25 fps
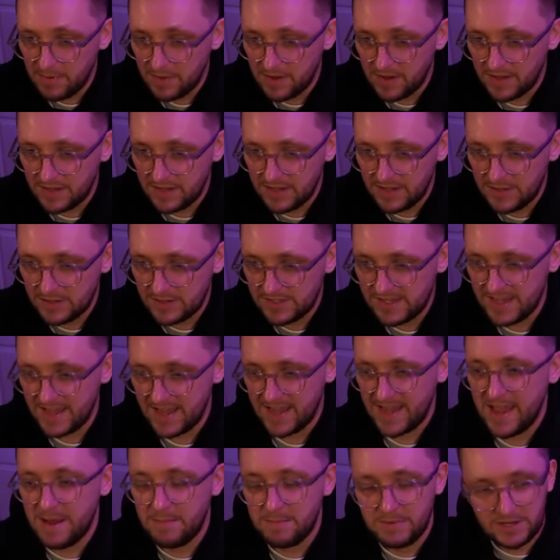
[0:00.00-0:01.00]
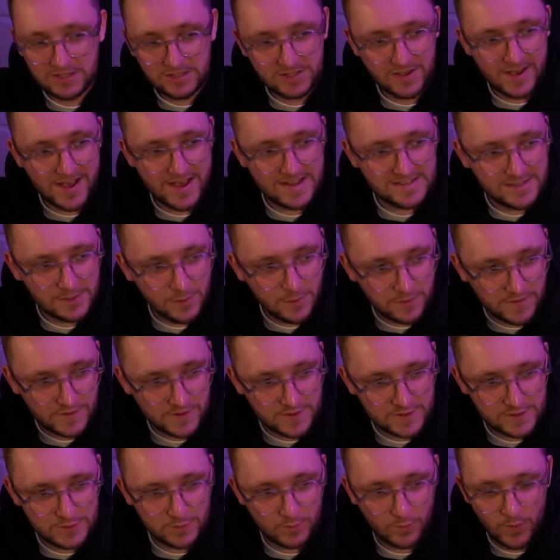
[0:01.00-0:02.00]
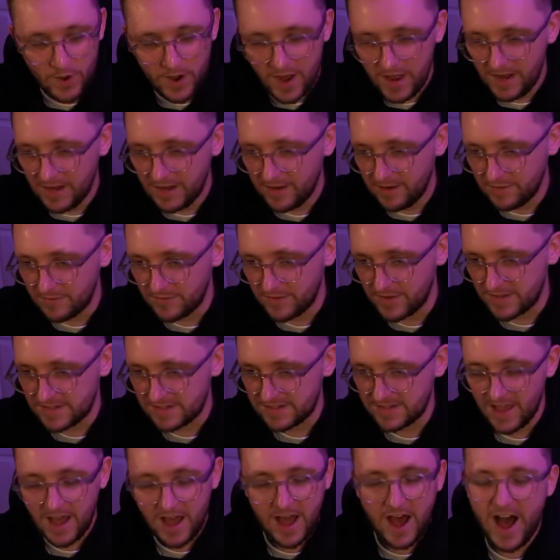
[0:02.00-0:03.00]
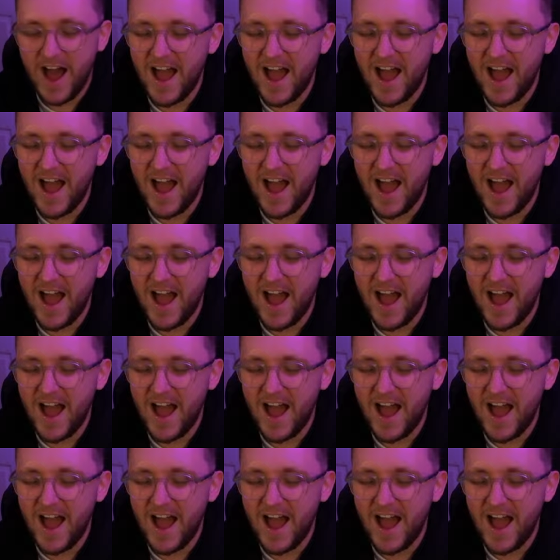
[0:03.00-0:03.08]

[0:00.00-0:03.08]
but you see it hypnotizing with the swirling of its...